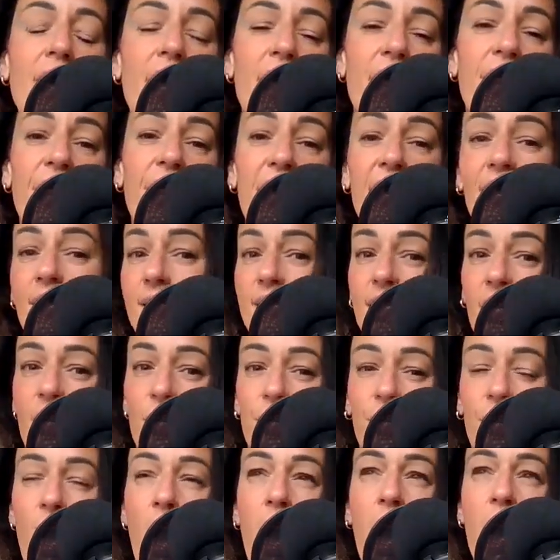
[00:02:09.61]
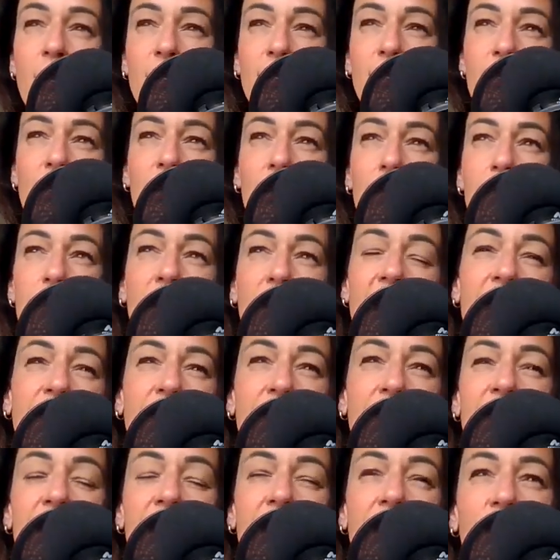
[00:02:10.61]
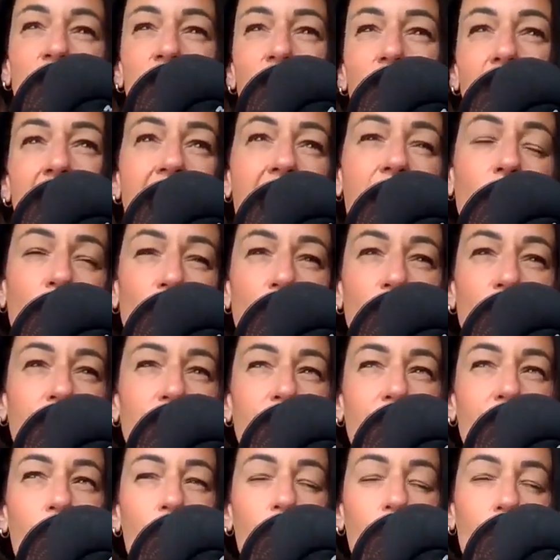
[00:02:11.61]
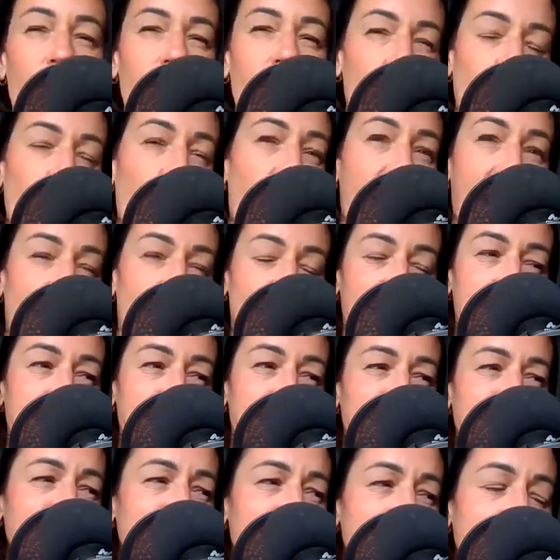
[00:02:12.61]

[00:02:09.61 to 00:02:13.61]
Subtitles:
things that are not benefiting your health or whatever.